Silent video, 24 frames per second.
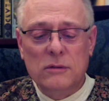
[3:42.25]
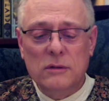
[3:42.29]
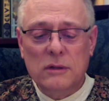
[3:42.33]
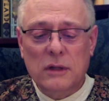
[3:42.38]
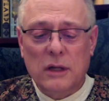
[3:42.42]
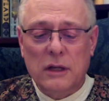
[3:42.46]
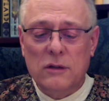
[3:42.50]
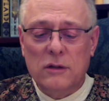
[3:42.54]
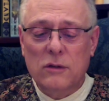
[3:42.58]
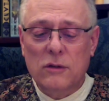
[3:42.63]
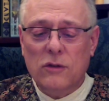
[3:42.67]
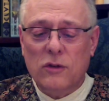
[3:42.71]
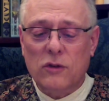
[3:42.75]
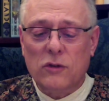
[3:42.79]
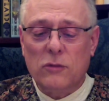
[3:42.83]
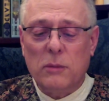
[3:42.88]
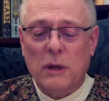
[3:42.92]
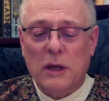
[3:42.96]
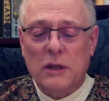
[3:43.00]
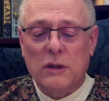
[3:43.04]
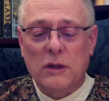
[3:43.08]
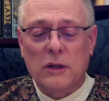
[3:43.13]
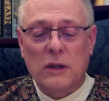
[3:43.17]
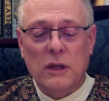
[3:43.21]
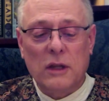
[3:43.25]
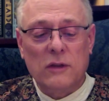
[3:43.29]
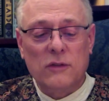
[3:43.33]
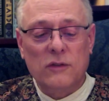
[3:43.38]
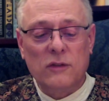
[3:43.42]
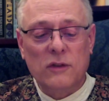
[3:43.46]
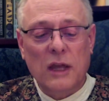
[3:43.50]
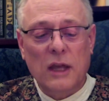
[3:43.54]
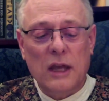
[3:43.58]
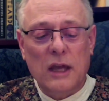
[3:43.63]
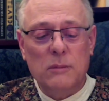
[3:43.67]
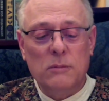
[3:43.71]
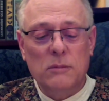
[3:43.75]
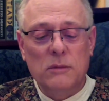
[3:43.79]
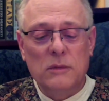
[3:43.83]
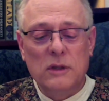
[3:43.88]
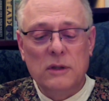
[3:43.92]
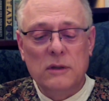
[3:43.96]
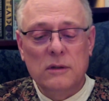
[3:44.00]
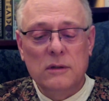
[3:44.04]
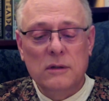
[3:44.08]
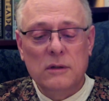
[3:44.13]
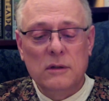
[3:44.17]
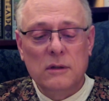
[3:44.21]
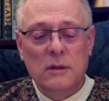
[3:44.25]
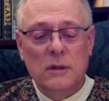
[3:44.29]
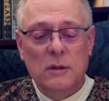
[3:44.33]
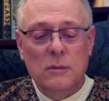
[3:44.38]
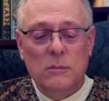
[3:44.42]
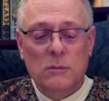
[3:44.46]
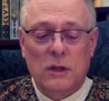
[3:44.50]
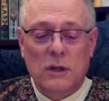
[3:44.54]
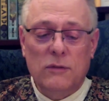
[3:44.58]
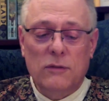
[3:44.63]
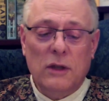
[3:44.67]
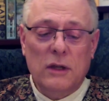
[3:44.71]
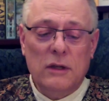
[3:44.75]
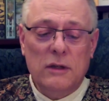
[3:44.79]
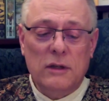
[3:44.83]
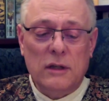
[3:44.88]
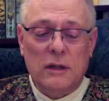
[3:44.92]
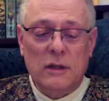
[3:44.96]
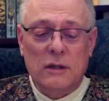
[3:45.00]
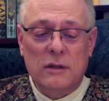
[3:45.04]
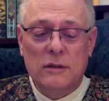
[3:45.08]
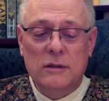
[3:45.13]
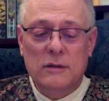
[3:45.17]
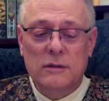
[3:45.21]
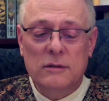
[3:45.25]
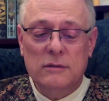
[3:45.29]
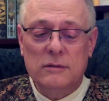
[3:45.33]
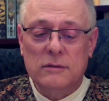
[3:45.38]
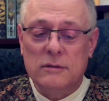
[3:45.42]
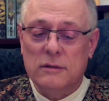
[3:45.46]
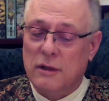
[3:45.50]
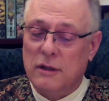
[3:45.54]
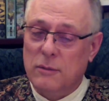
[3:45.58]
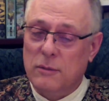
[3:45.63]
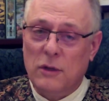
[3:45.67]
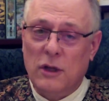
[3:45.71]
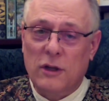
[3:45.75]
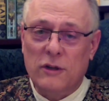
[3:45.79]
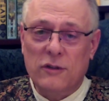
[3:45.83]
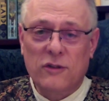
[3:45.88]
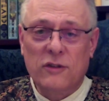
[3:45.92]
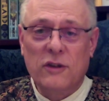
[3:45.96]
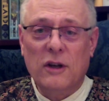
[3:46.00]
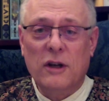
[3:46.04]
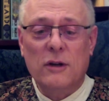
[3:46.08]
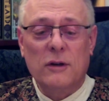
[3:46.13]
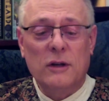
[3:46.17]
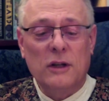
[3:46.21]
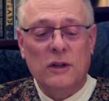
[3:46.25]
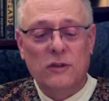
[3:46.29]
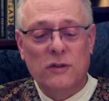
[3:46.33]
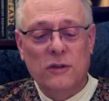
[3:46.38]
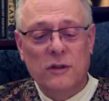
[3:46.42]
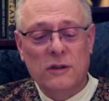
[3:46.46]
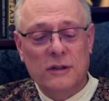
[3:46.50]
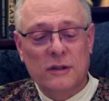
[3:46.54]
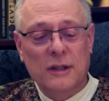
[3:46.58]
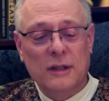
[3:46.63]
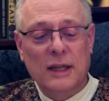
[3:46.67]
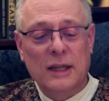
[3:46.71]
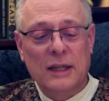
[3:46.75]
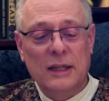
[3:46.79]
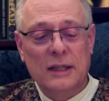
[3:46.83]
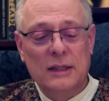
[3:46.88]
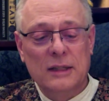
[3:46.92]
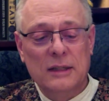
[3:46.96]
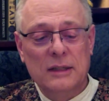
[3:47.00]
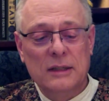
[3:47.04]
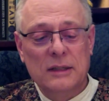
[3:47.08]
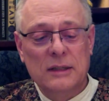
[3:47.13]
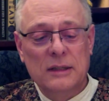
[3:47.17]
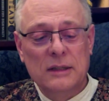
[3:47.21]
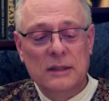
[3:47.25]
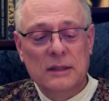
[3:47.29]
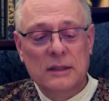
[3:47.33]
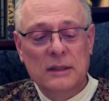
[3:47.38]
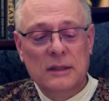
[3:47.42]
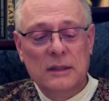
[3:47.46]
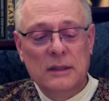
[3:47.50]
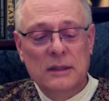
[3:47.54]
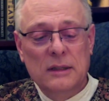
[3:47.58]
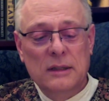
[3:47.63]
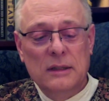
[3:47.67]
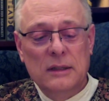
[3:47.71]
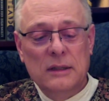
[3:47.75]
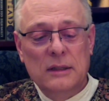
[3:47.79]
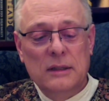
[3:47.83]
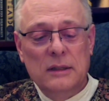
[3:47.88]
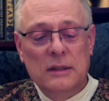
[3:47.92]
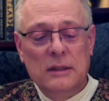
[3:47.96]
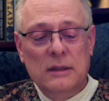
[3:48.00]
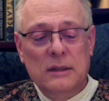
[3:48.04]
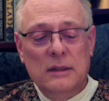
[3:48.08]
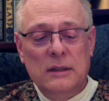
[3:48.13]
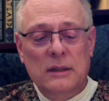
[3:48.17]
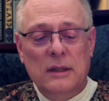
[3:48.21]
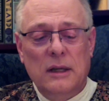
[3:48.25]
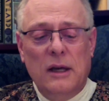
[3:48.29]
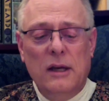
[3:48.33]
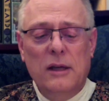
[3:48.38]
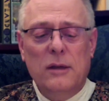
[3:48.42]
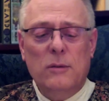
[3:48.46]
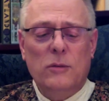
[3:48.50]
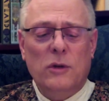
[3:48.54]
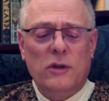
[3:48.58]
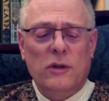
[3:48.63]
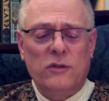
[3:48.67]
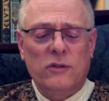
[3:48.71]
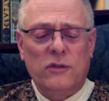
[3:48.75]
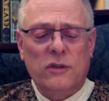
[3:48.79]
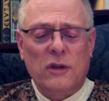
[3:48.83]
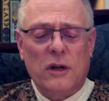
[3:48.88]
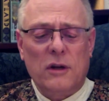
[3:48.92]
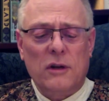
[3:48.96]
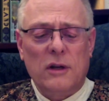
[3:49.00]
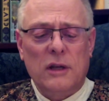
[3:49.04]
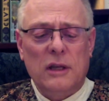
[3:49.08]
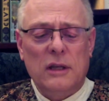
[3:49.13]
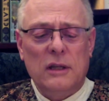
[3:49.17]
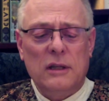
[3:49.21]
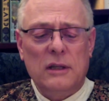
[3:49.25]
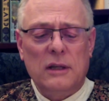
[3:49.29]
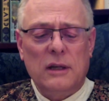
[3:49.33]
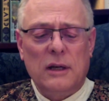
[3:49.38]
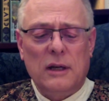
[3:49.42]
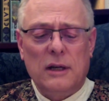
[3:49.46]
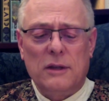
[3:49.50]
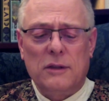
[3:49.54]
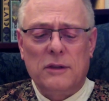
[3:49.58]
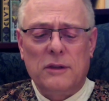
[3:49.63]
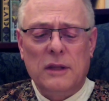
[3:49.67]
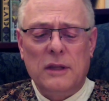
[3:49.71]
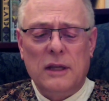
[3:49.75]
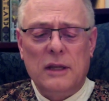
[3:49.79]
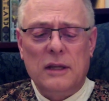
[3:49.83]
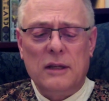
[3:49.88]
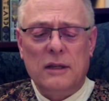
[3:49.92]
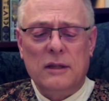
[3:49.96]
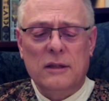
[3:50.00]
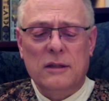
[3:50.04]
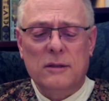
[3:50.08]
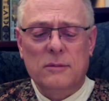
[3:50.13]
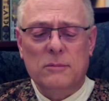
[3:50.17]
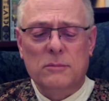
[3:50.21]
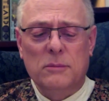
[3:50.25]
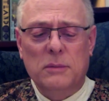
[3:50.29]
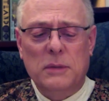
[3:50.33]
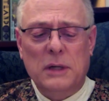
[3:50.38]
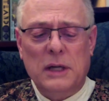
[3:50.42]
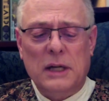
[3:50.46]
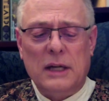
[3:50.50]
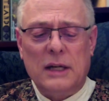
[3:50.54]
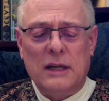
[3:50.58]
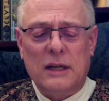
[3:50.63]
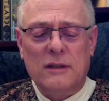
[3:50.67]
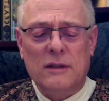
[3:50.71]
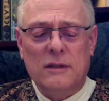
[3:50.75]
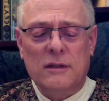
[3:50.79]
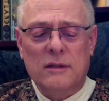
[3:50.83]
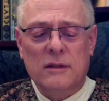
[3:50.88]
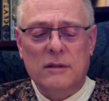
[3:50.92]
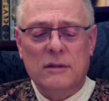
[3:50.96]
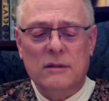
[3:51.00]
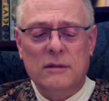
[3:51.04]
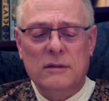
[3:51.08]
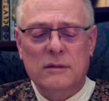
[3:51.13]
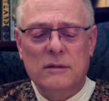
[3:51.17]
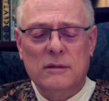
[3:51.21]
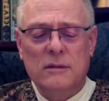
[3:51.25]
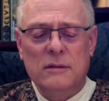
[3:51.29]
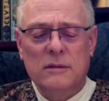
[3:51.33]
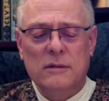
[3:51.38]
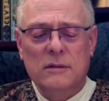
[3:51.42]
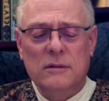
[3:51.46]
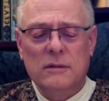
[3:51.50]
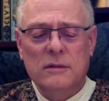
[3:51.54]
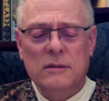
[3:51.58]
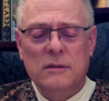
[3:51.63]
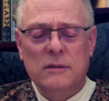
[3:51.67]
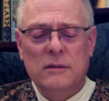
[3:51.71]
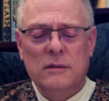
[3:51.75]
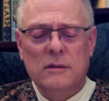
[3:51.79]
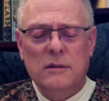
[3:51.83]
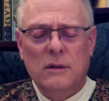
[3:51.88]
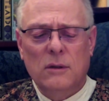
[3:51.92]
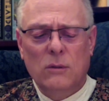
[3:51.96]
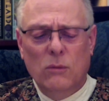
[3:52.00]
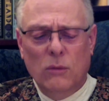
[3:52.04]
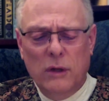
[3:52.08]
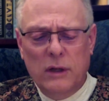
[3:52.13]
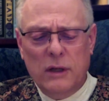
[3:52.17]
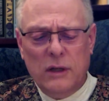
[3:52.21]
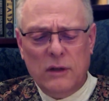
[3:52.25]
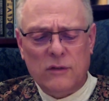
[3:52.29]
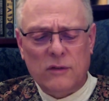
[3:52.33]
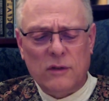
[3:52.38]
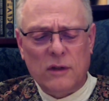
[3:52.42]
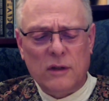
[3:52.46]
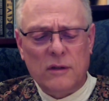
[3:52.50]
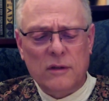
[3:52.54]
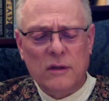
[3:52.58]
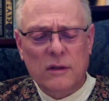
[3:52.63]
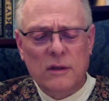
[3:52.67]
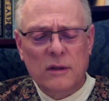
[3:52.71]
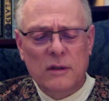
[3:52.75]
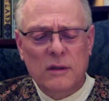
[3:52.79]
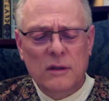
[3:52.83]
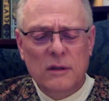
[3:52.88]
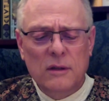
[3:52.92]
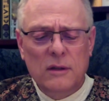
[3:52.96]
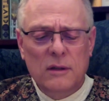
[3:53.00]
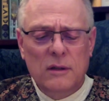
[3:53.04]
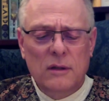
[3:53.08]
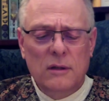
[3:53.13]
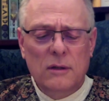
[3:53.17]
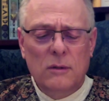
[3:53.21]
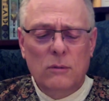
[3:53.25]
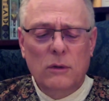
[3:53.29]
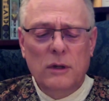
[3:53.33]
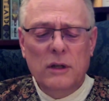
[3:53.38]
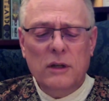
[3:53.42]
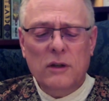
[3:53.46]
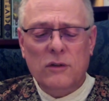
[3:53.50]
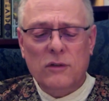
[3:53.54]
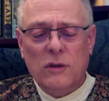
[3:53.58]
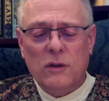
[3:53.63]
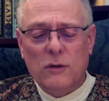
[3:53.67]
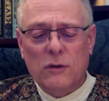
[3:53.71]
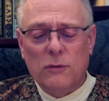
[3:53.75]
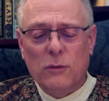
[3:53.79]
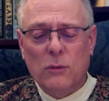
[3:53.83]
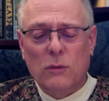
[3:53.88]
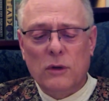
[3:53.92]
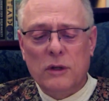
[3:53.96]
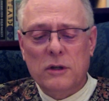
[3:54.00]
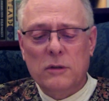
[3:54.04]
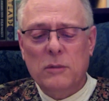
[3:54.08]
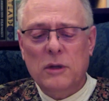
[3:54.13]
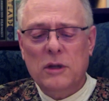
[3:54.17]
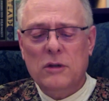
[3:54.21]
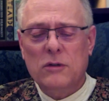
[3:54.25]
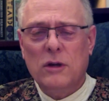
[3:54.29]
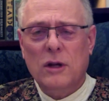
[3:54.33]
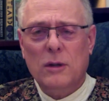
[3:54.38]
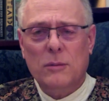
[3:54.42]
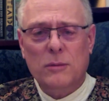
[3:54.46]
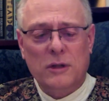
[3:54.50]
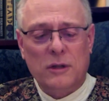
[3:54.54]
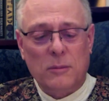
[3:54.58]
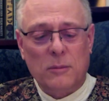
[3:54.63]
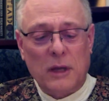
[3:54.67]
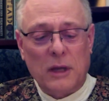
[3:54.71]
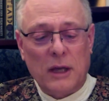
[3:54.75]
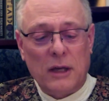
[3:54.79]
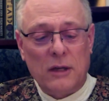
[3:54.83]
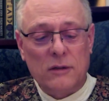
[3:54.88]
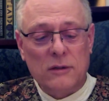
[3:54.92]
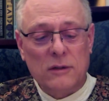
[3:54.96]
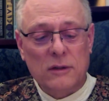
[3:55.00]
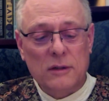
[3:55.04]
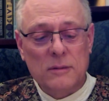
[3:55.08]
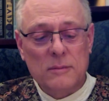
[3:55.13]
I do suspect that they escaped. But if they did, I am not sorry, certainly." "I am not sorry, I think, but..." "What is it? What is there for one to be troubled about?"